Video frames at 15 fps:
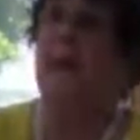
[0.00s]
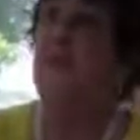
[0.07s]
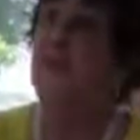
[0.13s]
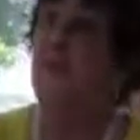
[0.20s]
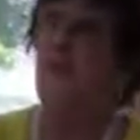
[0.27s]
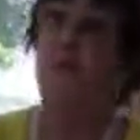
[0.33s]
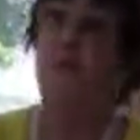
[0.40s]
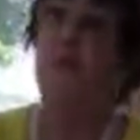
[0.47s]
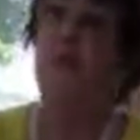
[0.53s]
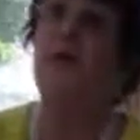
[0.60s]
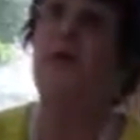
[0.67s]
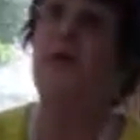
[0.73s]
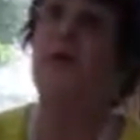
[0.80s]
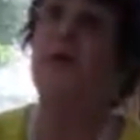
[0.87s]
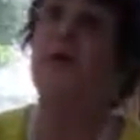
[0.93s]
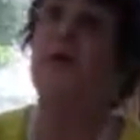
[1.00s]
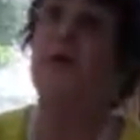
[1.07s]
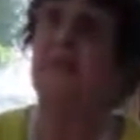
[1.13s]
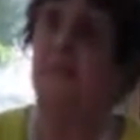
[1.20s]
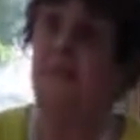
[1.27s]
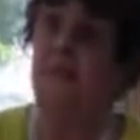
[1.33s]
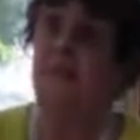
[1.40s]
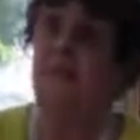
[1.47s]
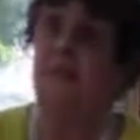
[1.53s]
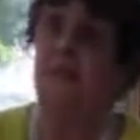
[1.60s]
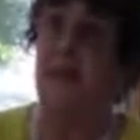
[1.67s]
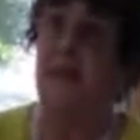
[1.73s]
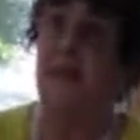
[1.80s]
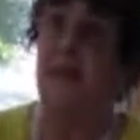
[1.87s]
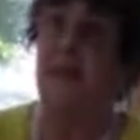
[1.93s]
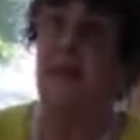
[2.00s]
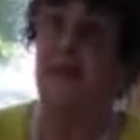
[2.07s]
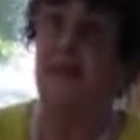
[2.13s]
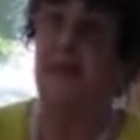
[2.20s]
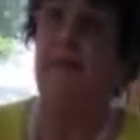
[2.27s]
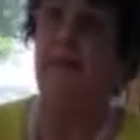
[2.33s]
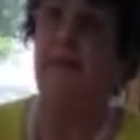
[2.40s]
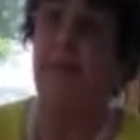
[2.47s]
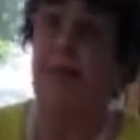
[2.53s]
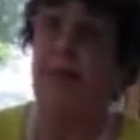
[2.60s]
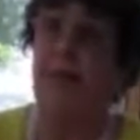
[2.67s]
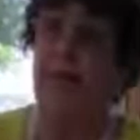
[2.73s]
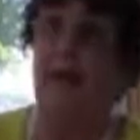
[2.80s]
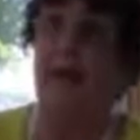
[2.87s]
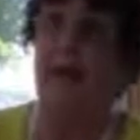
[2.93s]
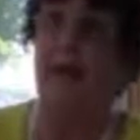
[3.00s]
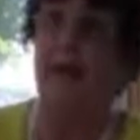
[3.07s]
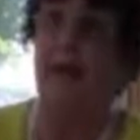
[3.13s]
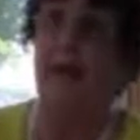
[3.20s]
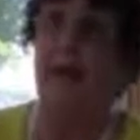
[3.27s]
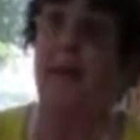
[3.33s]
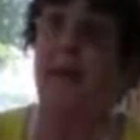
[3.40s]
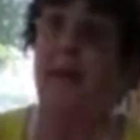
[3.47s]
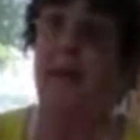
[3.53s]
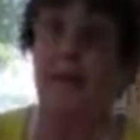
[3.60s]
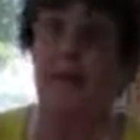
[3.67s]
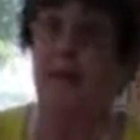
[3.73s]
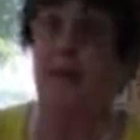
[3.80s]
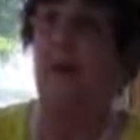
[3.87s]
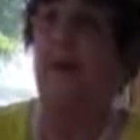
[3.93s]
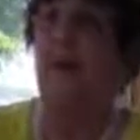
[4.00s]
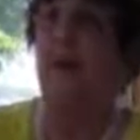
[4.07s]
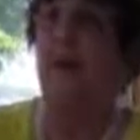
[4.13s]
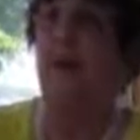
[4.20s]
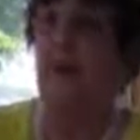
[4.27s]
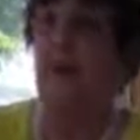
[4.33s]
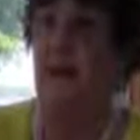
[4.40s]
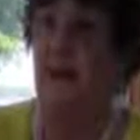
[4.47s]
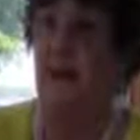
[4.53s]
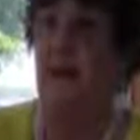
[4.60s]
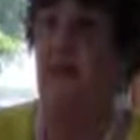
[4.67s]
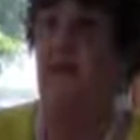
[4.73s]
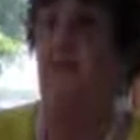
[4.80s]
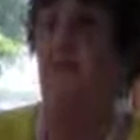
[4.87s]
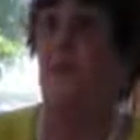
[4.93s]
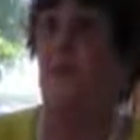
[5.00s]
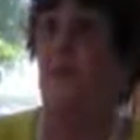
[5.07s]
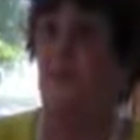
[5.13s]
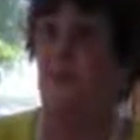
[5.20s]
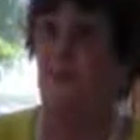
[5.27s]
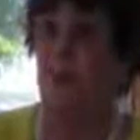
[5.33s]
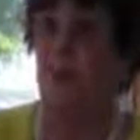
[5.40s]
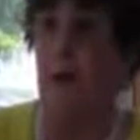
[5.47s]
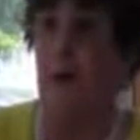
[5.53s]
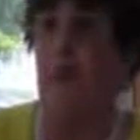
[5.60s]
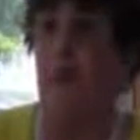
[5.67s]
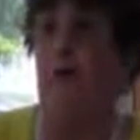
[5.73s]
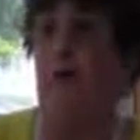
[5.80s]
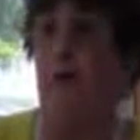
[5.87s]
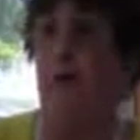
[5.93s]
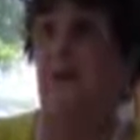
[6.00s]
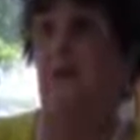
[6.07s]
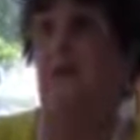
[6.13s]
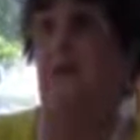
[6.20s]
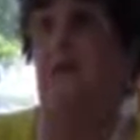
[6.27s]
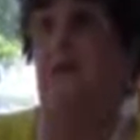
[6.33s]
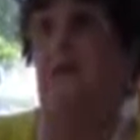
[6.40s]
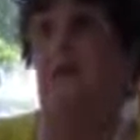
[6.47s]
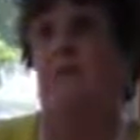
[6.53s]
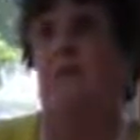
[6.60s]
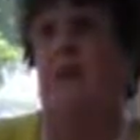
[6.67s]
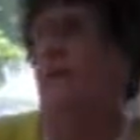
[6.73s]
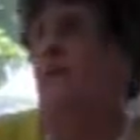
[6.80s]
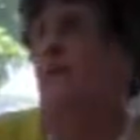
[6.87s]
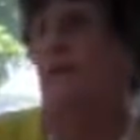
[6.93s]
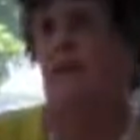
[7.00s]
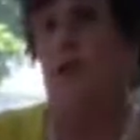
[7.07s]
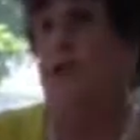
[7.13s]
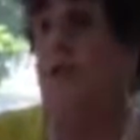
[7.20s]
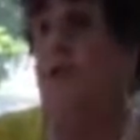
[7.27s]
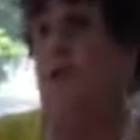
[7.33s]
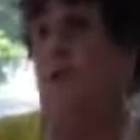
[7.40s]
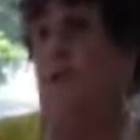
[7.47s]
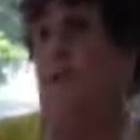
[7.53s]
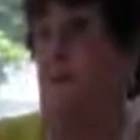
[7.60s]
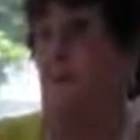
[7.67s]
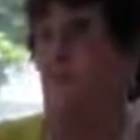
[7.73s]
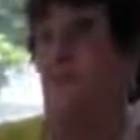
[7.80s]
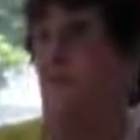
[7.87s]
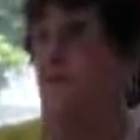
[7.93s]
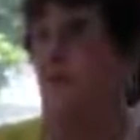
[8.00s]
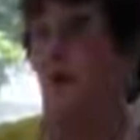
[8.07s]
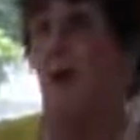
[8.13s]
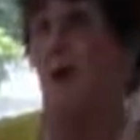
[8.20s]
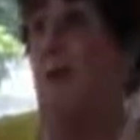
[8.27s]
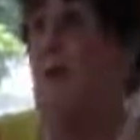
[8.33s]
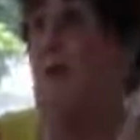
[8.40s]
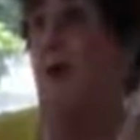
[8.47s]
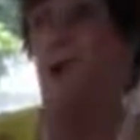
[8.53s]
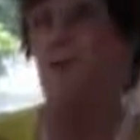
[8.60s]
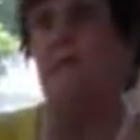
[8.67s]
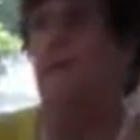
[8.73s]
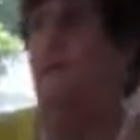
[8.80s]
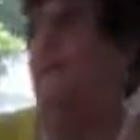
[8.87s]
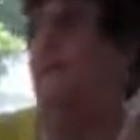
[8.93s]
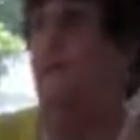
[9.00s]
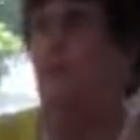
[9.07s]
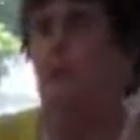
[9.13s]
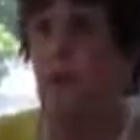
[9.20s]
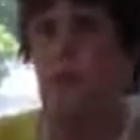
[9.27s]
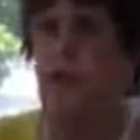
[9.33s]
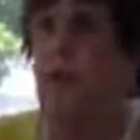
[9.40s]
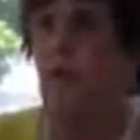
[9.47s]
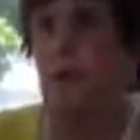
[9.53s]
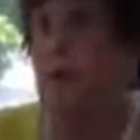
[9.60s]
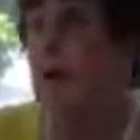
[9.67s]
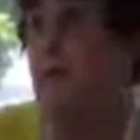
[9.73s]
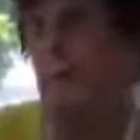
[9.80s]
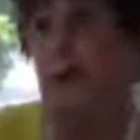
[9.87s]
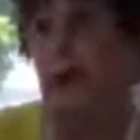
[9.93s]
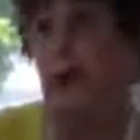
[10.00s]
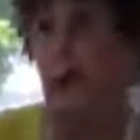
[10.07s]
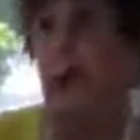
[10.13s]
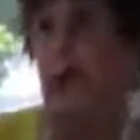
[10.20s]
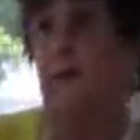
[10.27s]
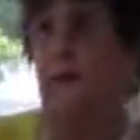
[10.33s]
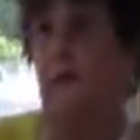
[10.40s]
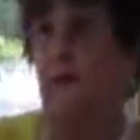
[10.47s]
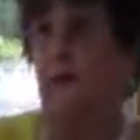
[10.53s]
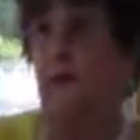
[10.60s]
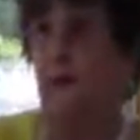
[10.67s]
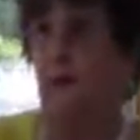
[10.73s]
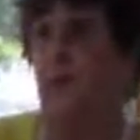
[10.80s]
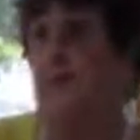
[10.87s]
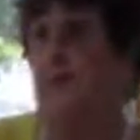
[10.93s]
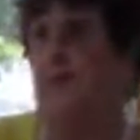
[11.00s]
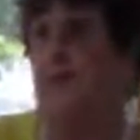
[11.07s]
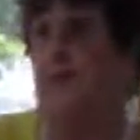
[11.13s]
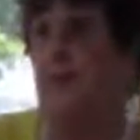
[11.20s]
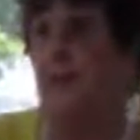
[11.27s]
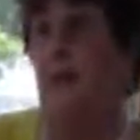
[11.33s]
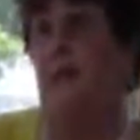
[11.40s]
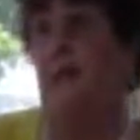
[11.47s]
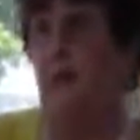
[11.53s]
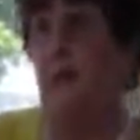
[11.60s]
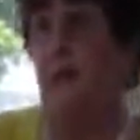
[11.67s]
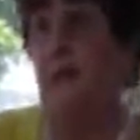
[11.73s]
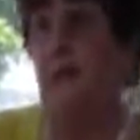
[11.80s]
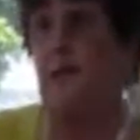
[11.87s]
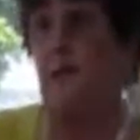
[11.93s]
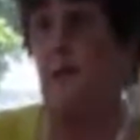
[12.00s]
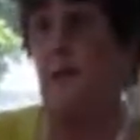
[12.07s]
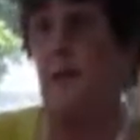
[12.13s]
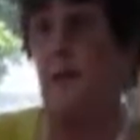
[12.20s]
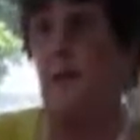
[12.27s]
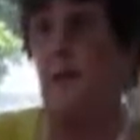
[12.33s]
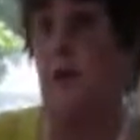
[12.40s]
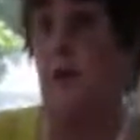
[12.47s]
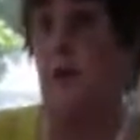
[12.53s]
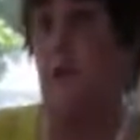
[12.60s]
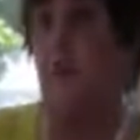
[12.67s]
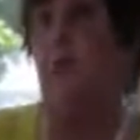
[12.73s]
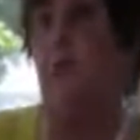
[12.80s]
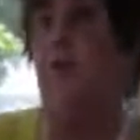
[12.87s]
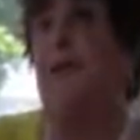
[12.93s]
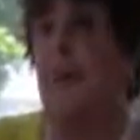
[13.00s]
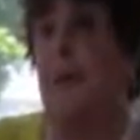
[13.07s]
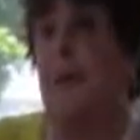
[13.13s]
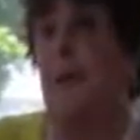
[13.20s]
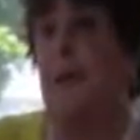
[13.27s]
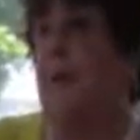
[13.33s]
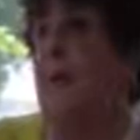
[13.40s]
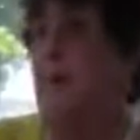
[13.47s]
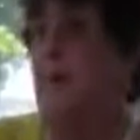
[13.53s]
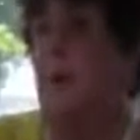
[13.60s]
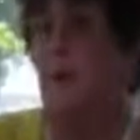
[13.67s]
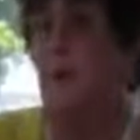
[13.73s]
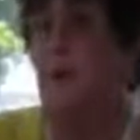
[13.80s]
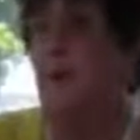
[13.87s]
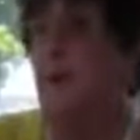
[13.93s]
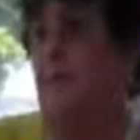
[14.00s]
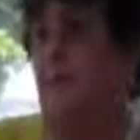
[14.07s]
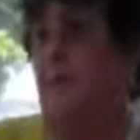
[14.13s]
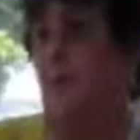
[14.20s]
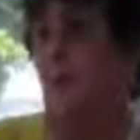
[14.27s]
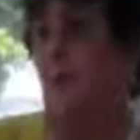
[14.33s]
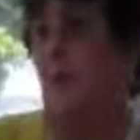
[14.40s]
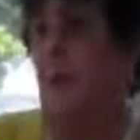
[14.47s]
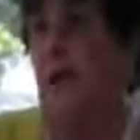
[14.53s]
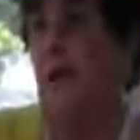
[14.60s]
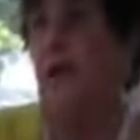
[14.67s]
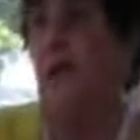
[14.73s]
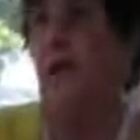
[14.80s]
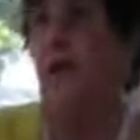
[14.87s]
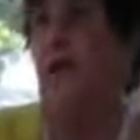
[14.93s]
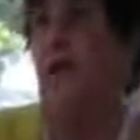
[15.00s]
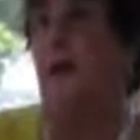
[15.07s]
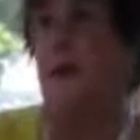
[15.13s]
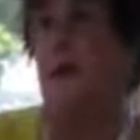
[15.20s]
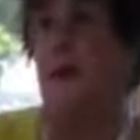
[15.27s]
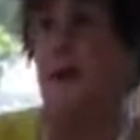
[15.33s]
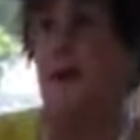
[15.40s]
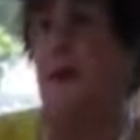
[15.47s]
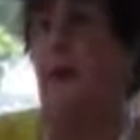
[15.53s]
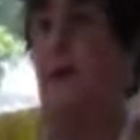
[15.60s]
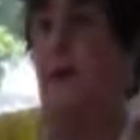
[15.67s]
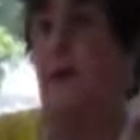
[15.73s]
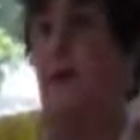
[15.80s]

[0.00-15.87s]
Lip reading: so he left that blank because he had had so many threats for his well-being, for his life. I'm not sure what the extent of the threats were, but that impacted me greatly, and I thought,